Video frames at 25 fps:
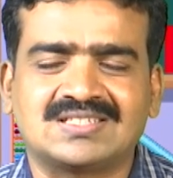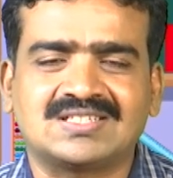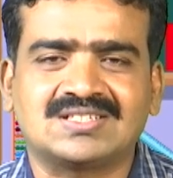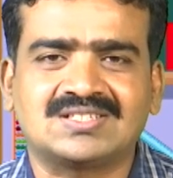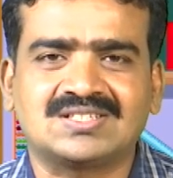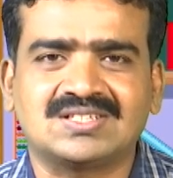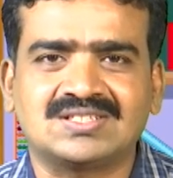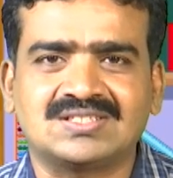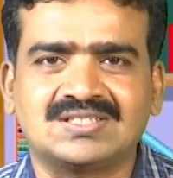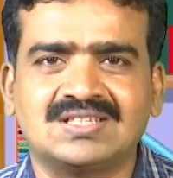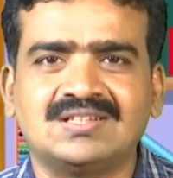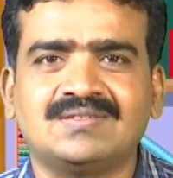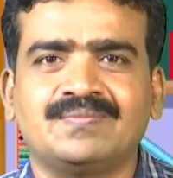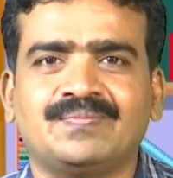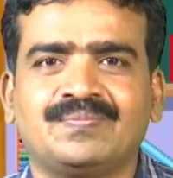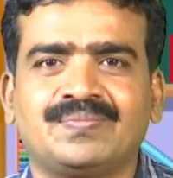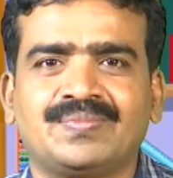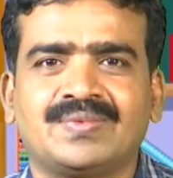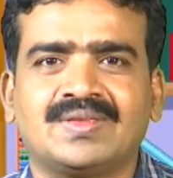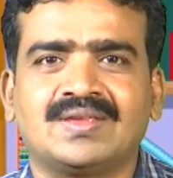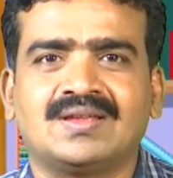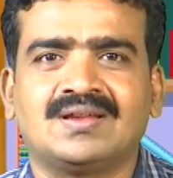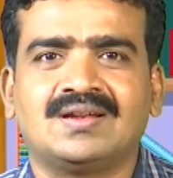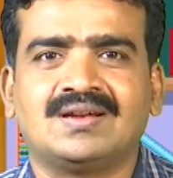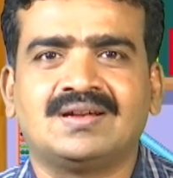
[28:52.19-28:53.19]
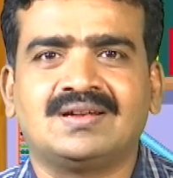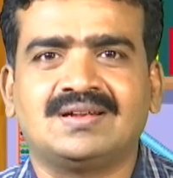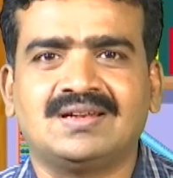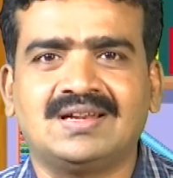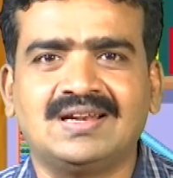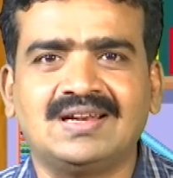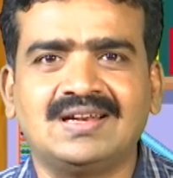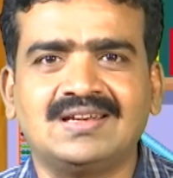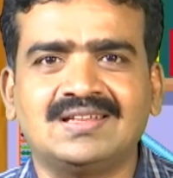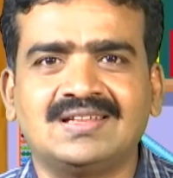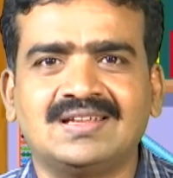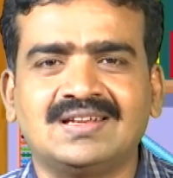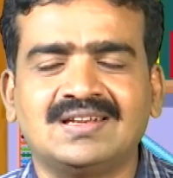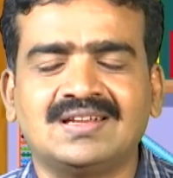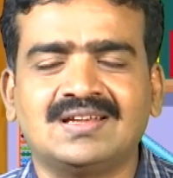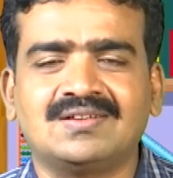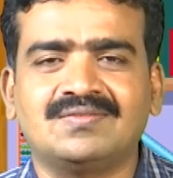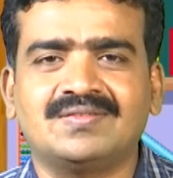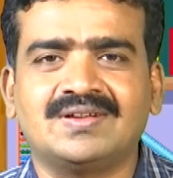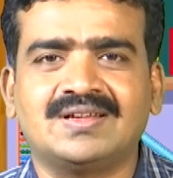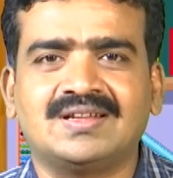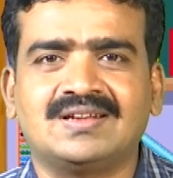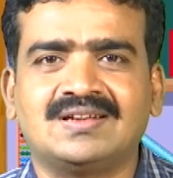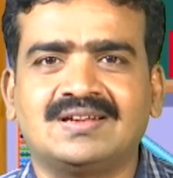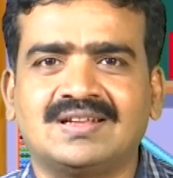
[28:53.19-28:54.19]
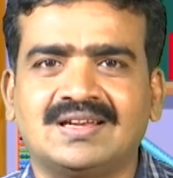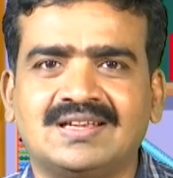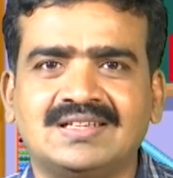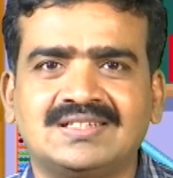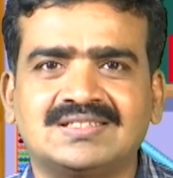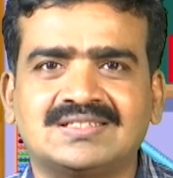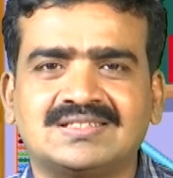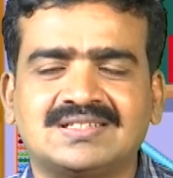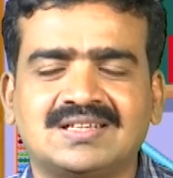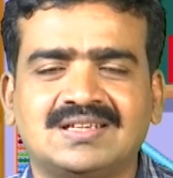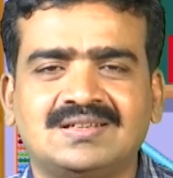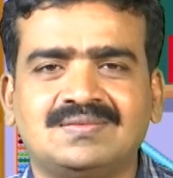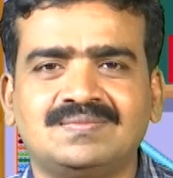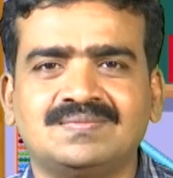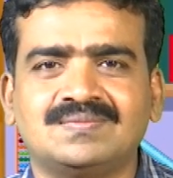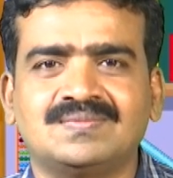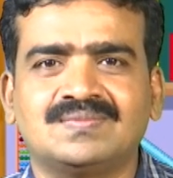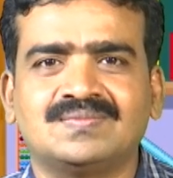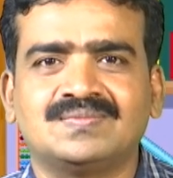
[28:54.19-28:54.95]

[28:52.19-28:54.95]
session. Till then, have a nice time.